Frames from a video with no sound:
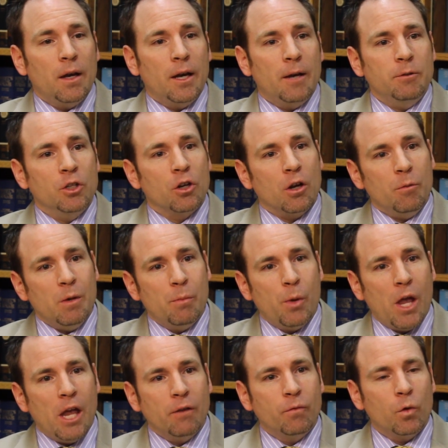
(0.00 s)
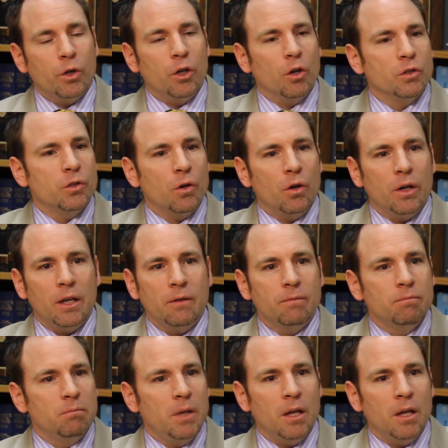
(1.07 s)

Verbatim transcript: Uh, you're going to be paying for your attorney